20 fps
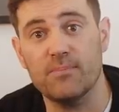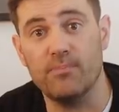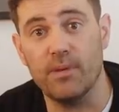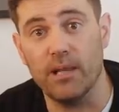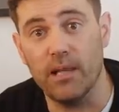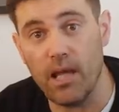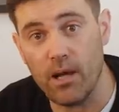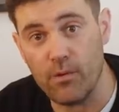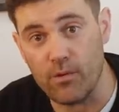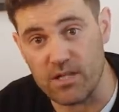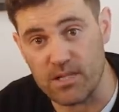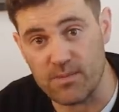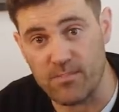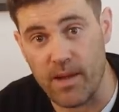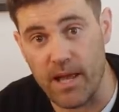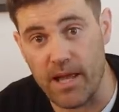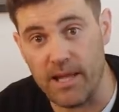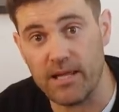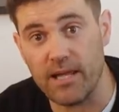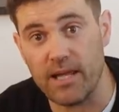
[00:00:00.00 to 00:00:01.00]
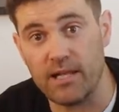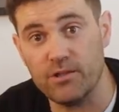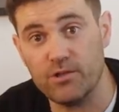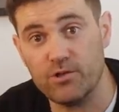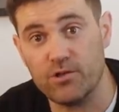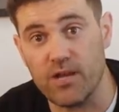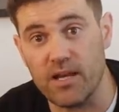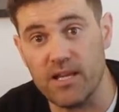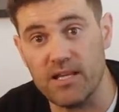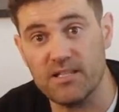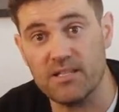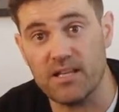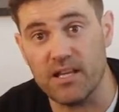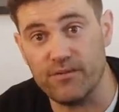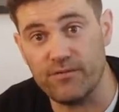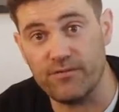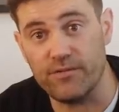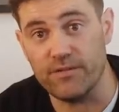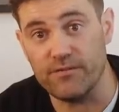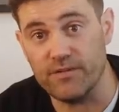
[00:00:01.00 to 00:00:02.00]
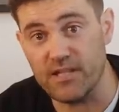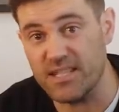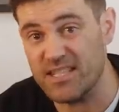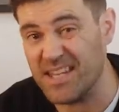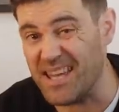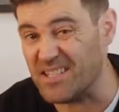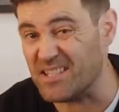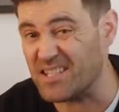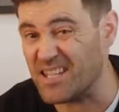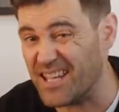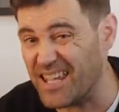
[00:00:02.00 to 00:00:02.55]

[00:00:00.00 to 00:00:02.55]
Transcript: below its peg and trades at 50 cents.